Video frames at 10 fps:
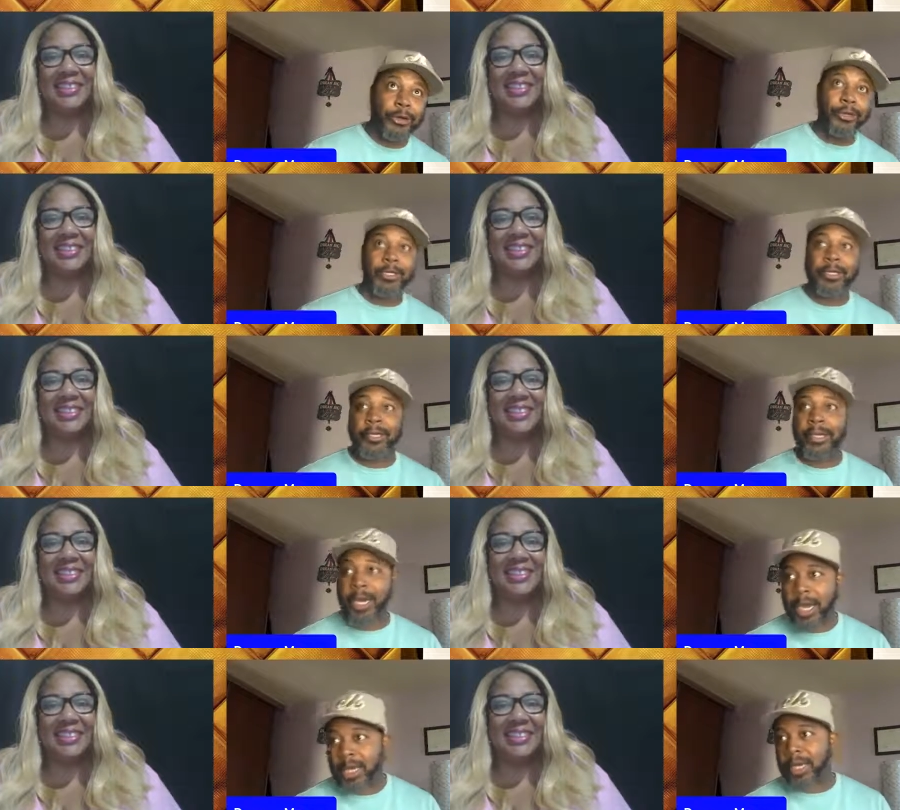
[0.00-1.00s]
Speaker 1: Turkey,
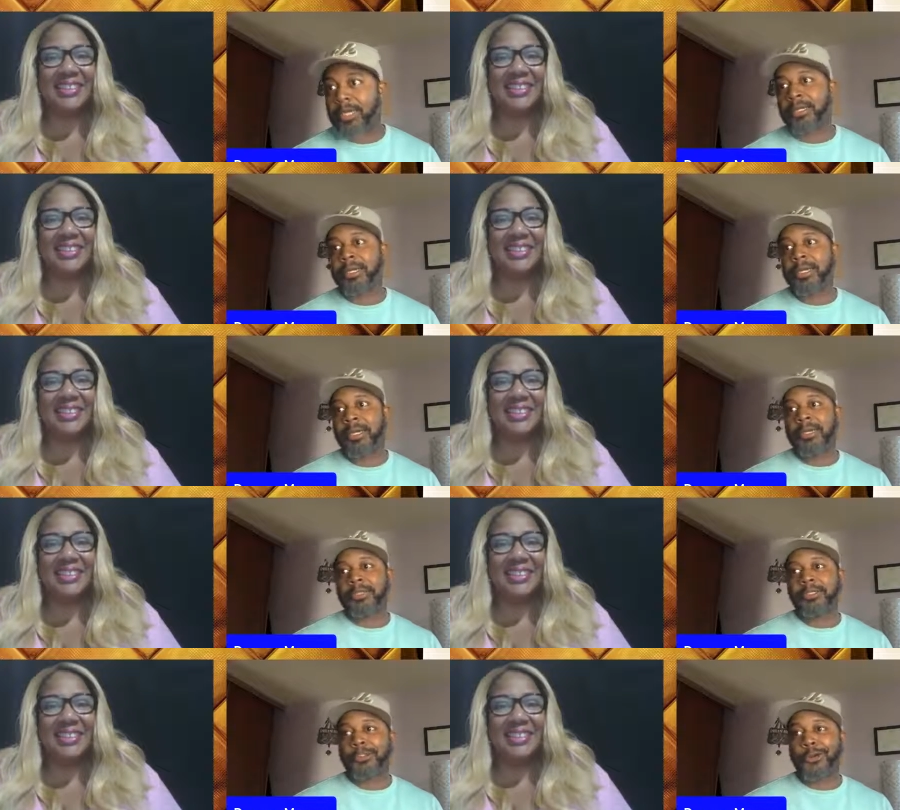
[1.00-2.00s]
Ghana.
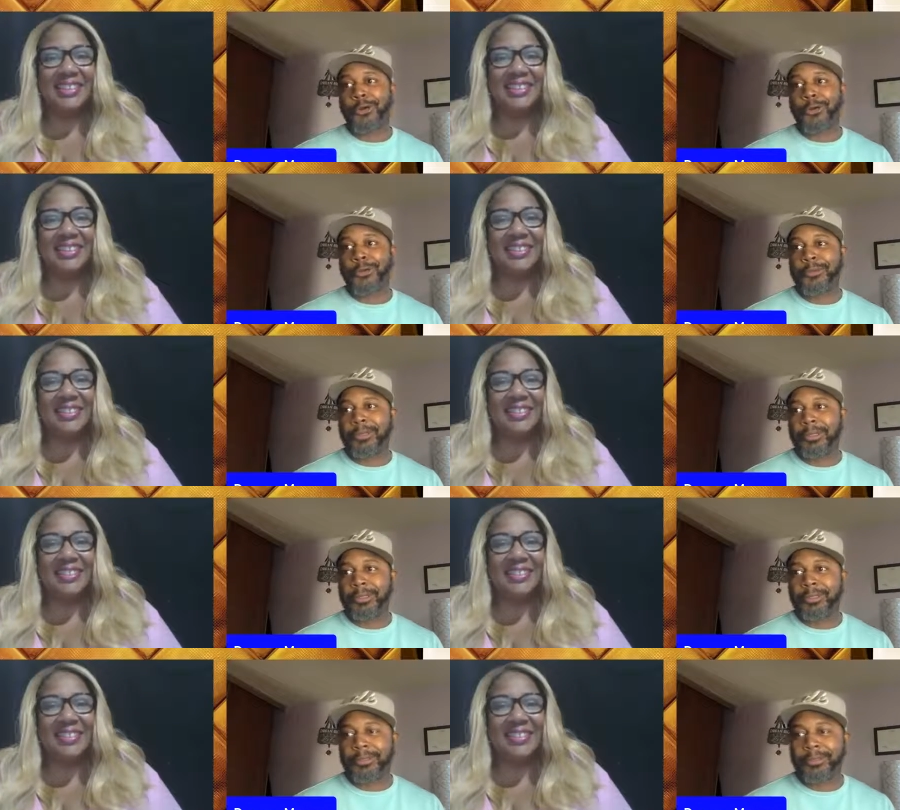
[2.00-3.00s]
So
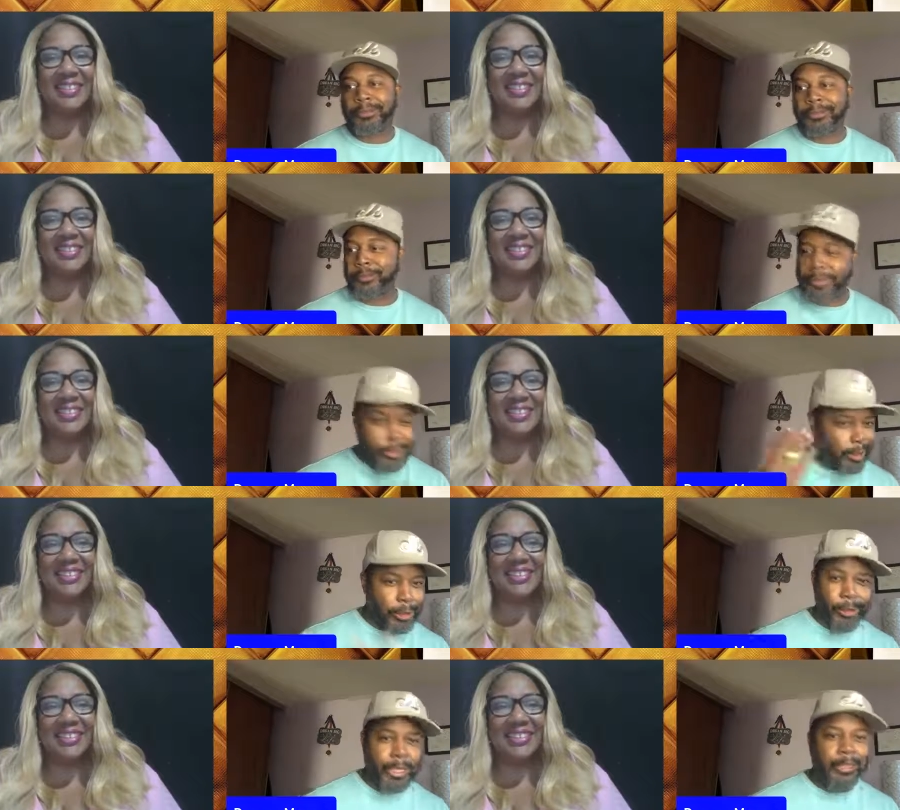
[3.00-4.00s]

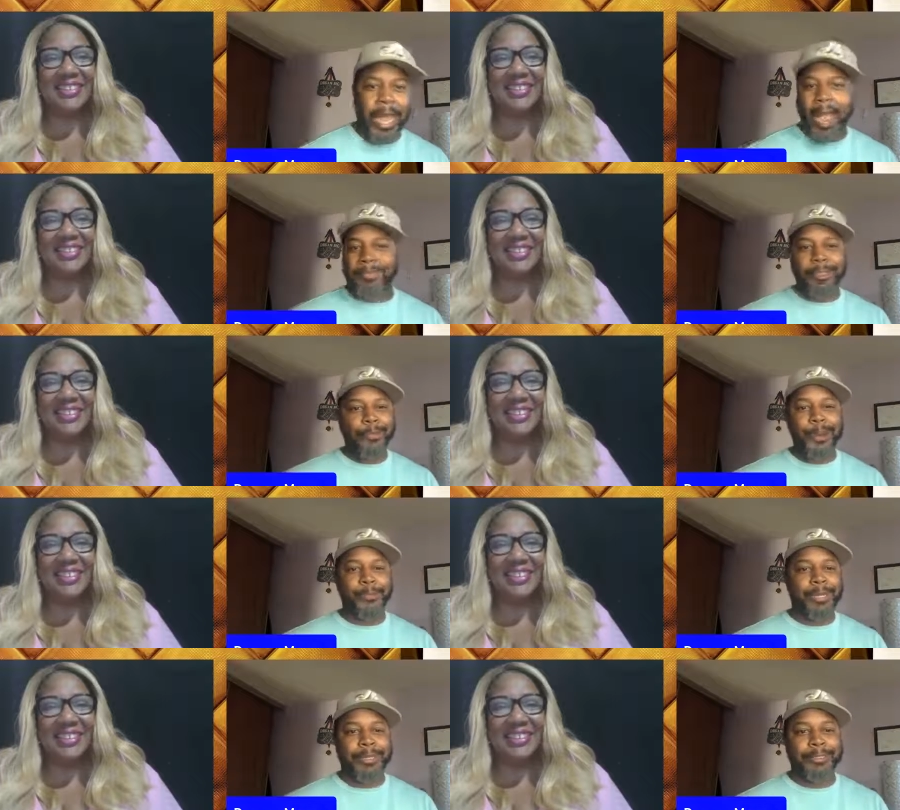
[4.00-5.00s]
still looking to add some
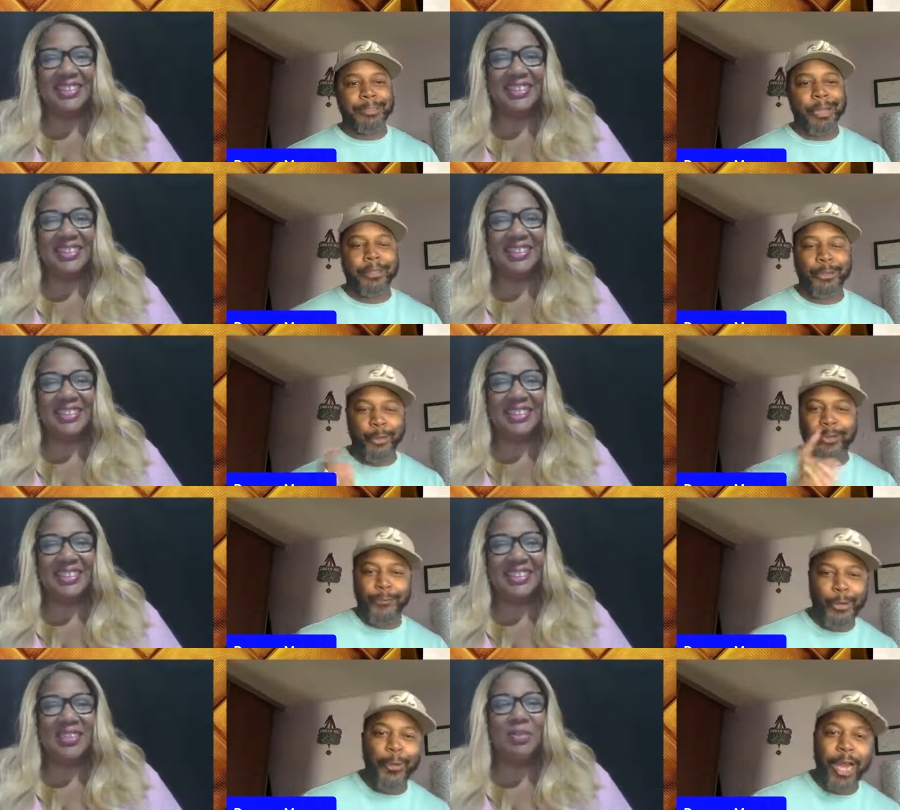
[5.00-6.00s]
more places on there. So
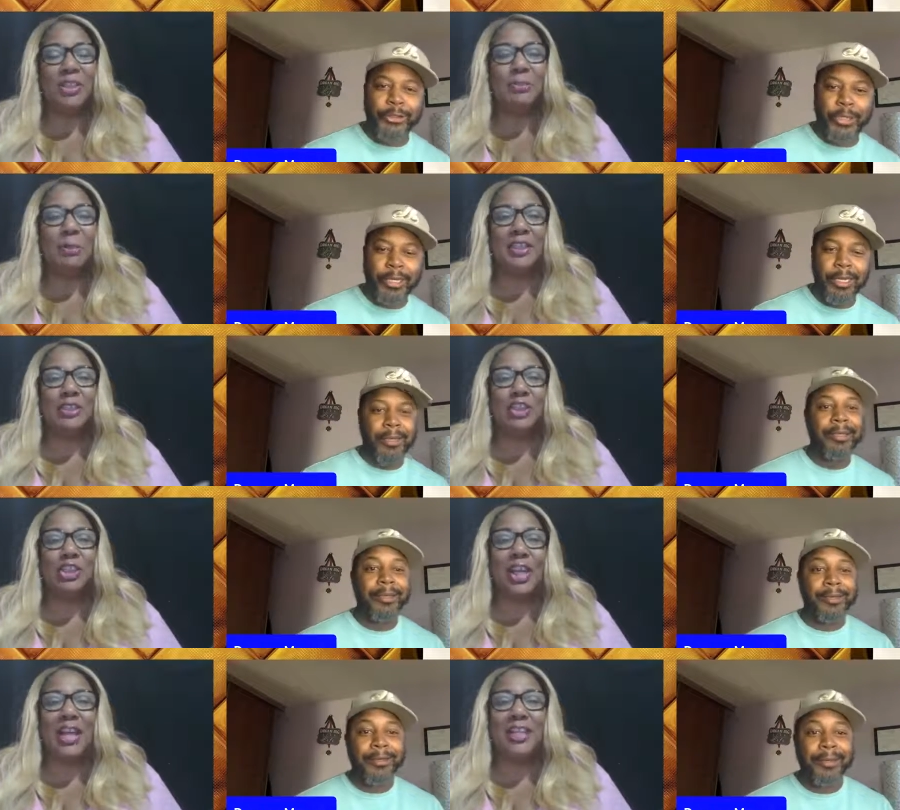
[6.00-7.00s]
if
Speaker 2: you're so watching- which place did
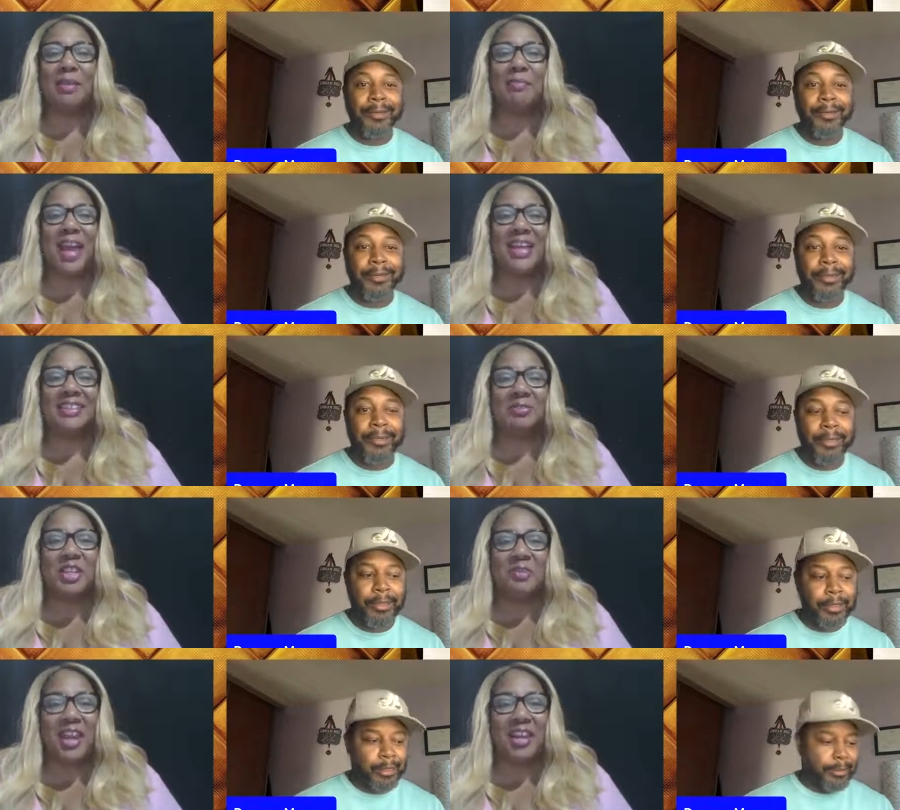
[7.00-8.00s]
you like the best when
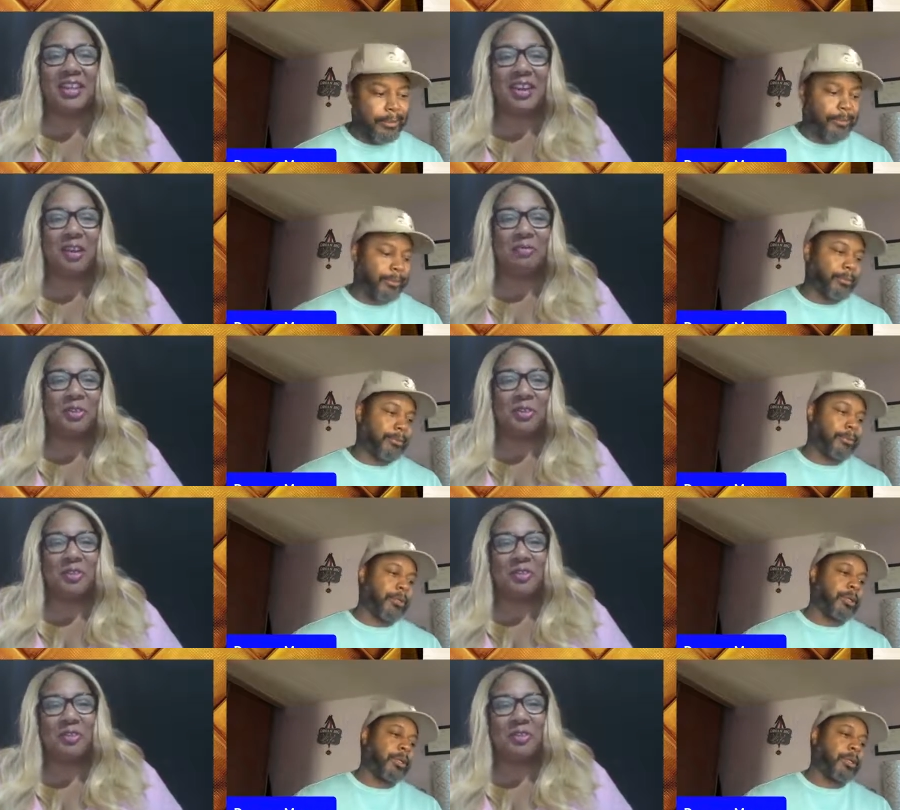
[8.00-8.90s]
you went? A couple, the